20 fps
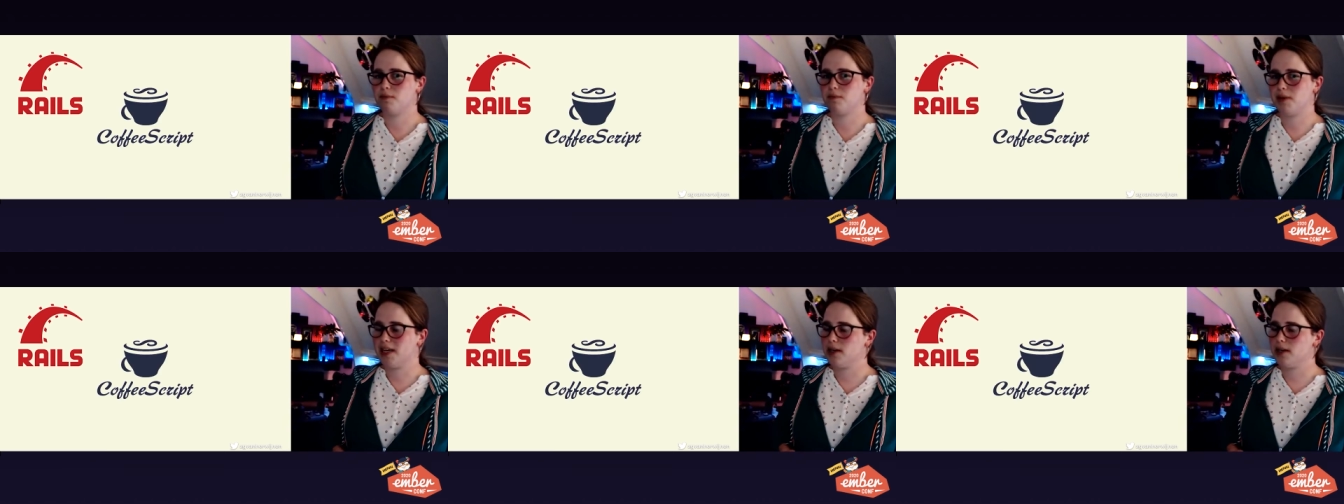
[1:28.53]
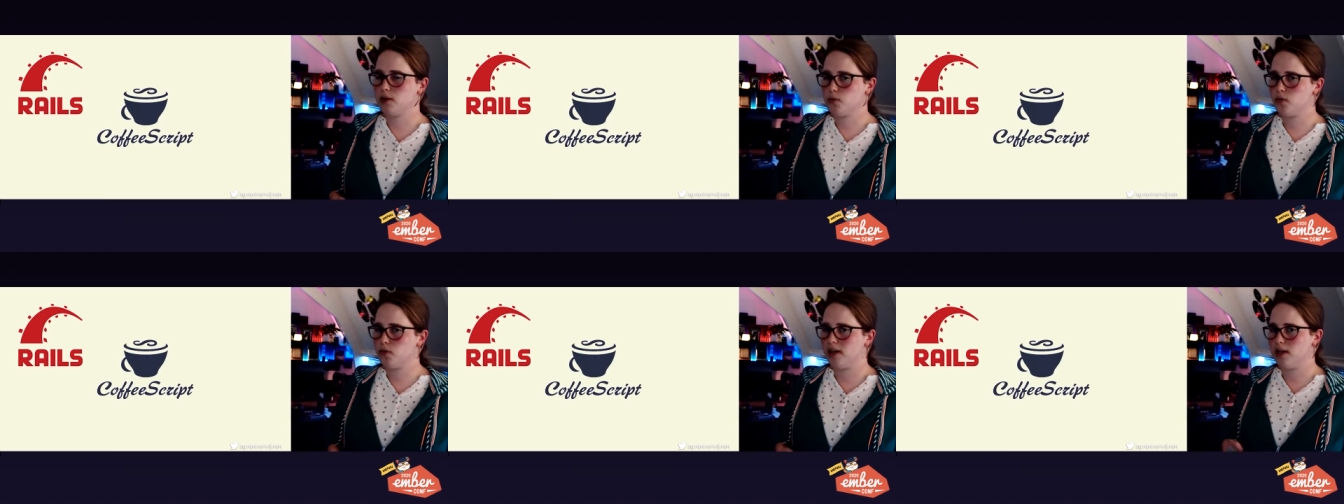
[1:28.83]

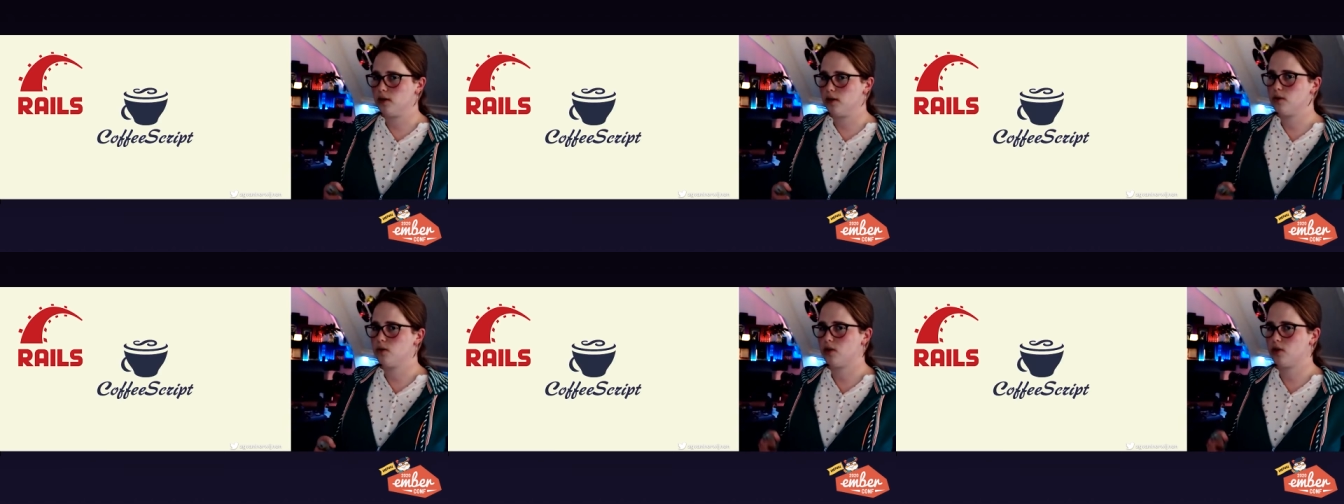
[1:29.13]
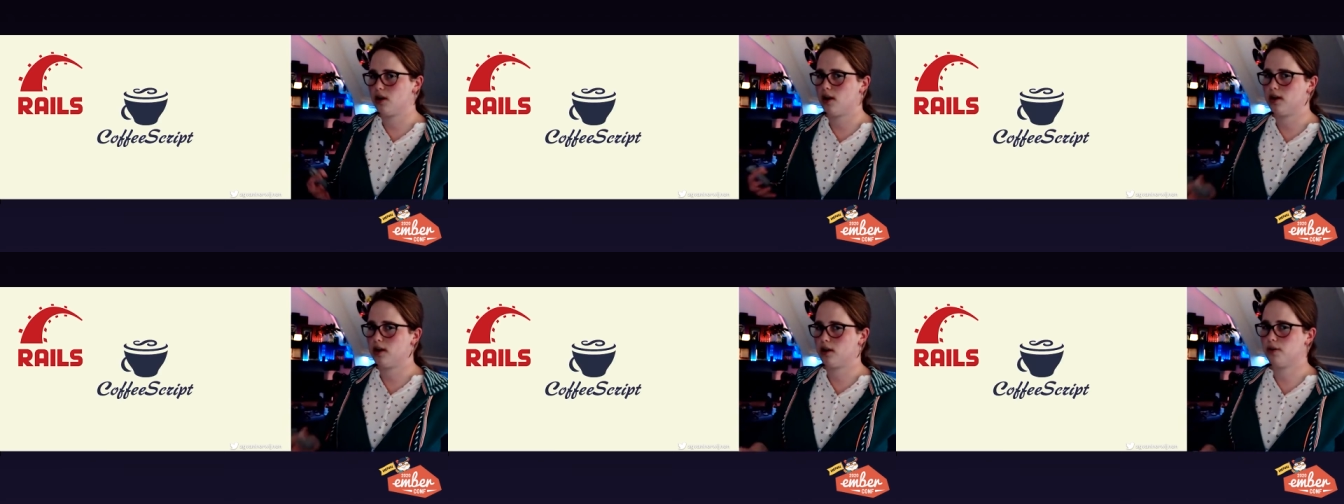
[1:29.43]
because we use a
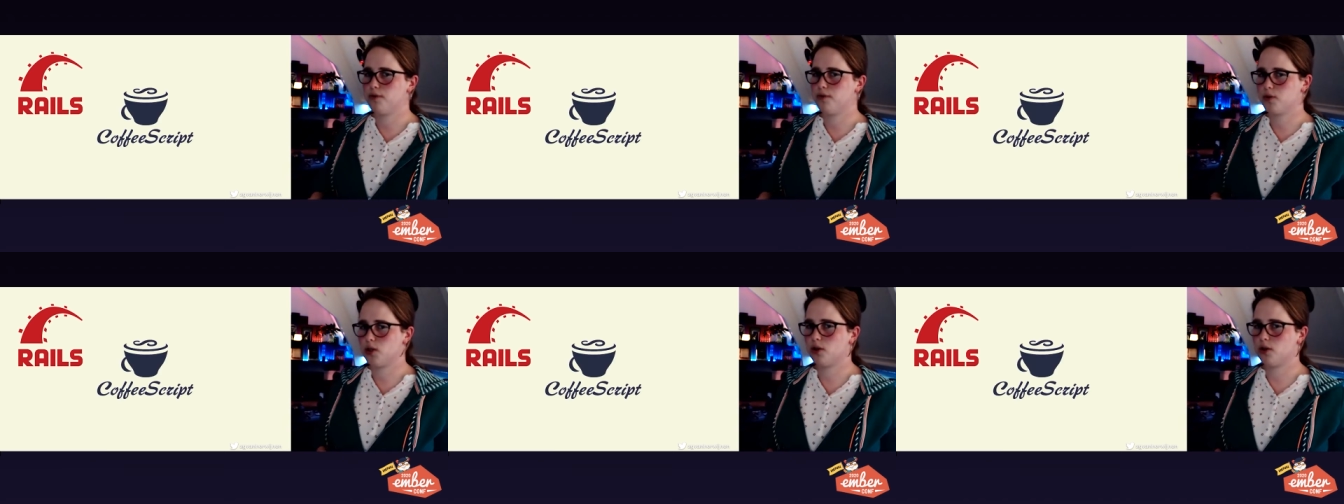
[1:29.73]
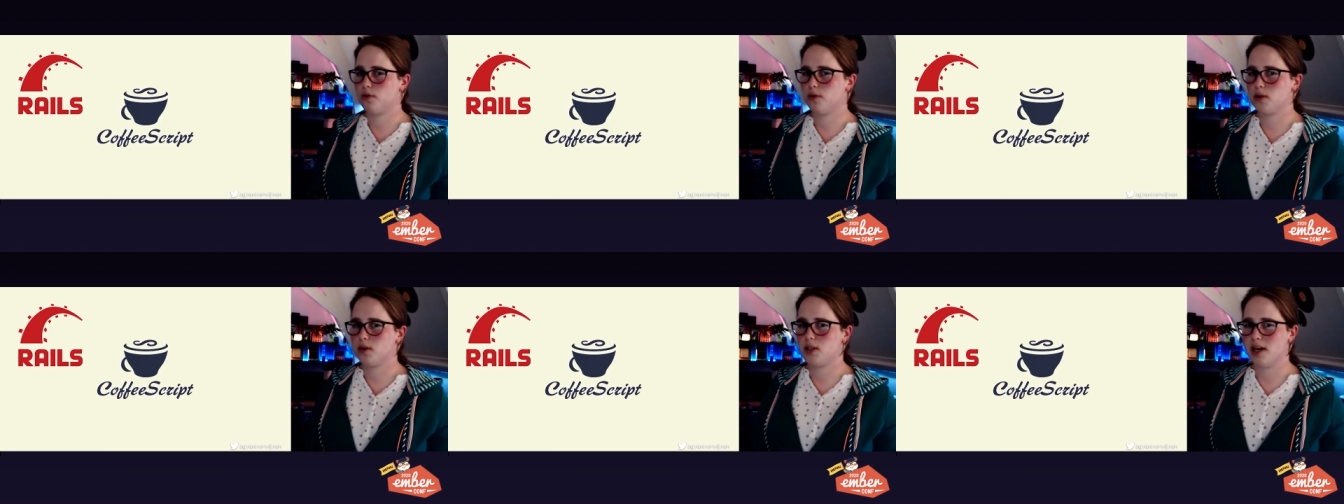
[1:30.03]
lot of
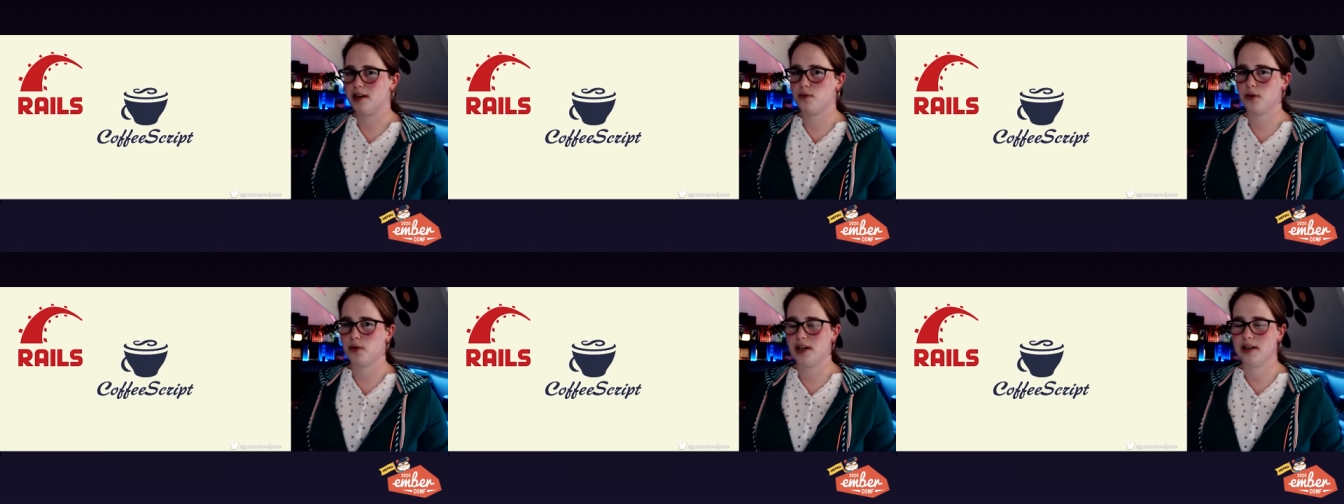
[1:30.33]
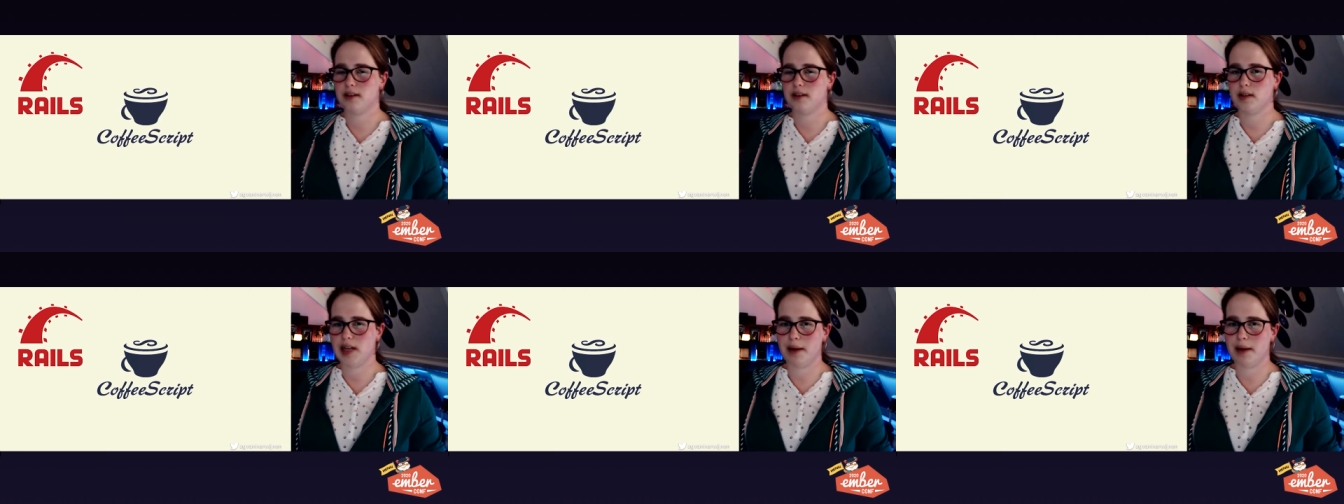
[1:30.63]
server-side
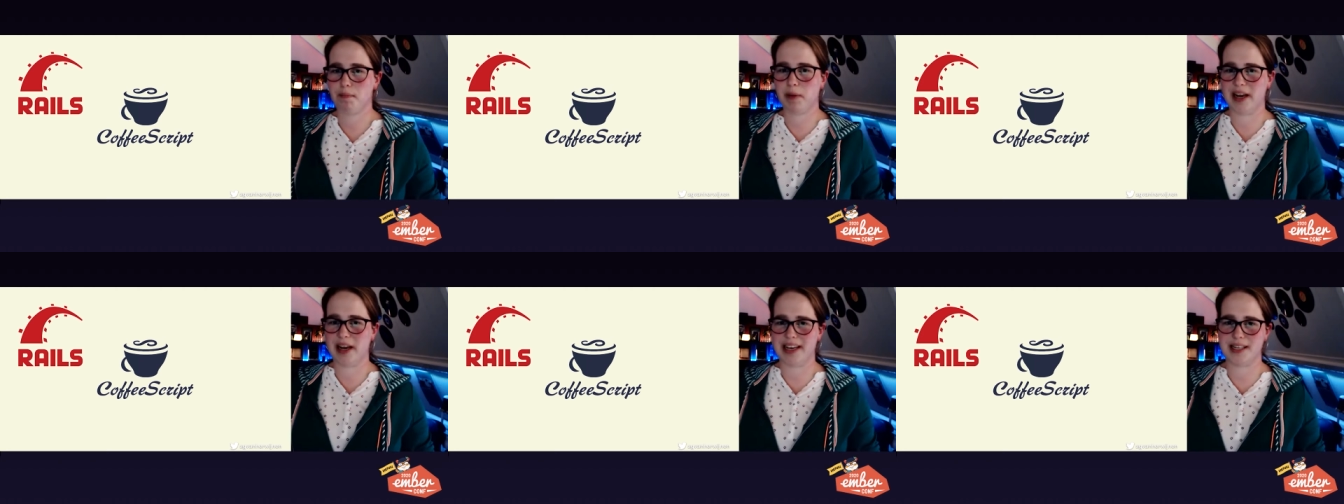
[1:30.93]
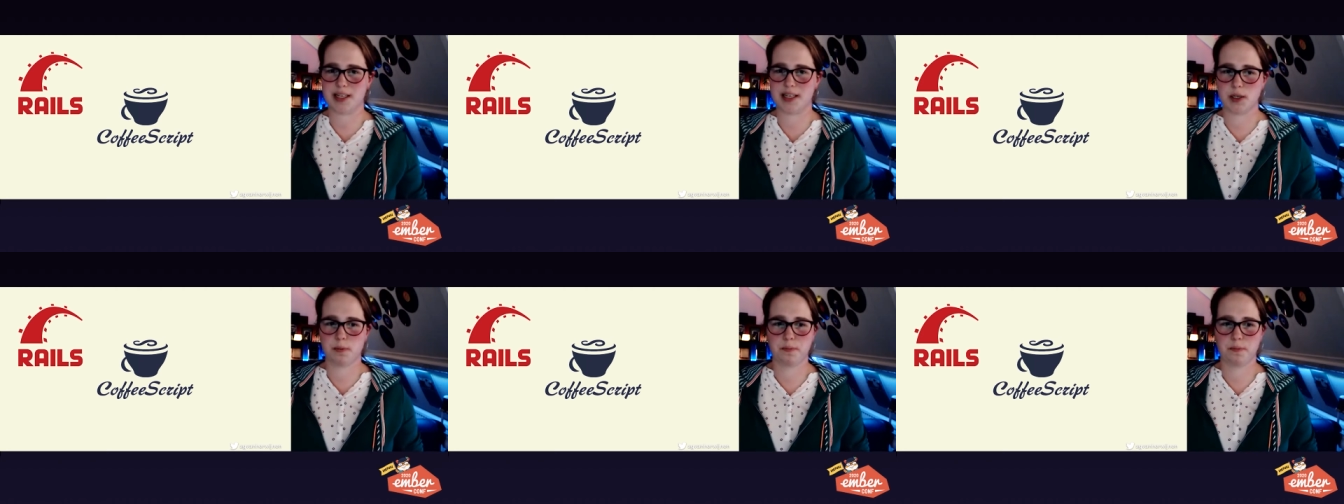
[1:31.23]
rendered
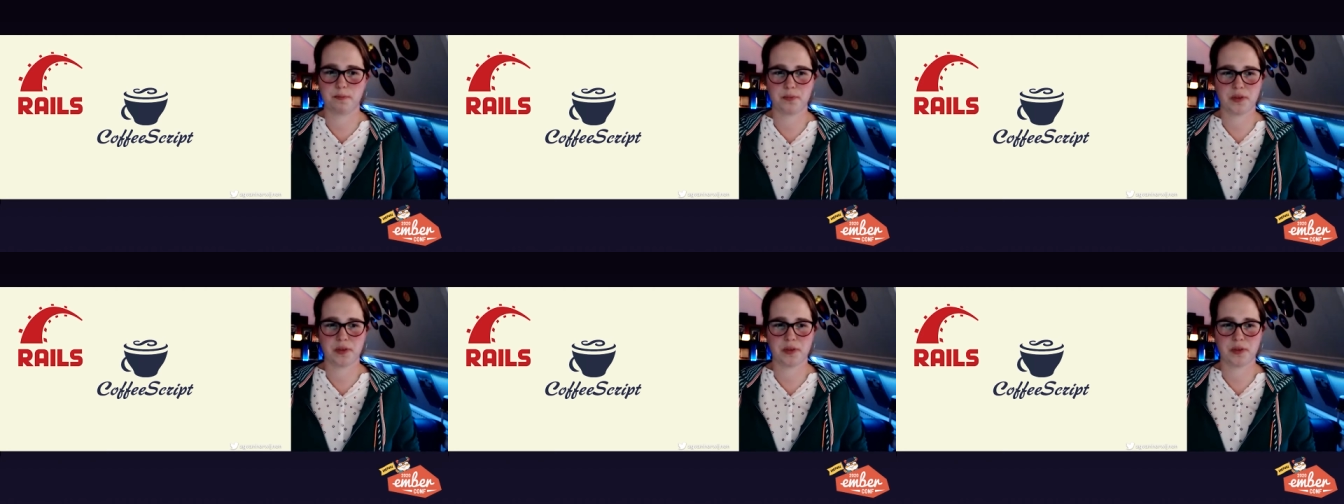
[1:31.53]
templates.